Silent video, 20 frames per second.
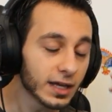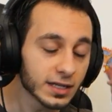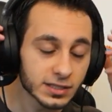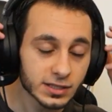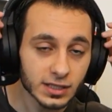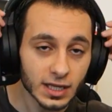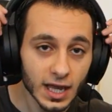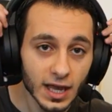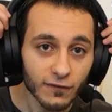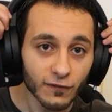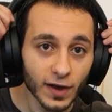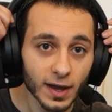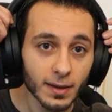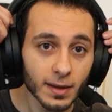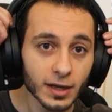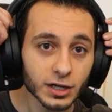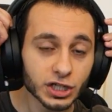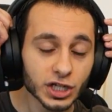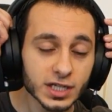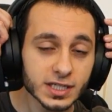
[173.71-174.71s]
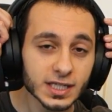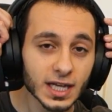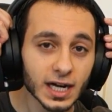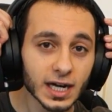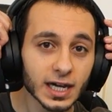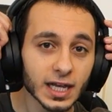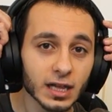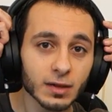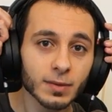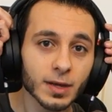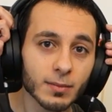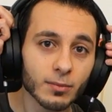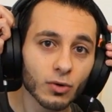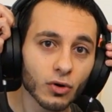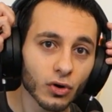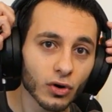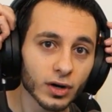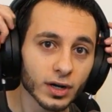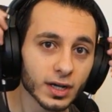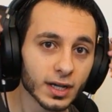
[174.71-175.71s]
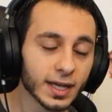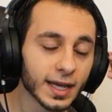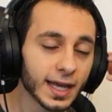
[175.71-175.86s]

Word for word: As if I adjust it a little bit more,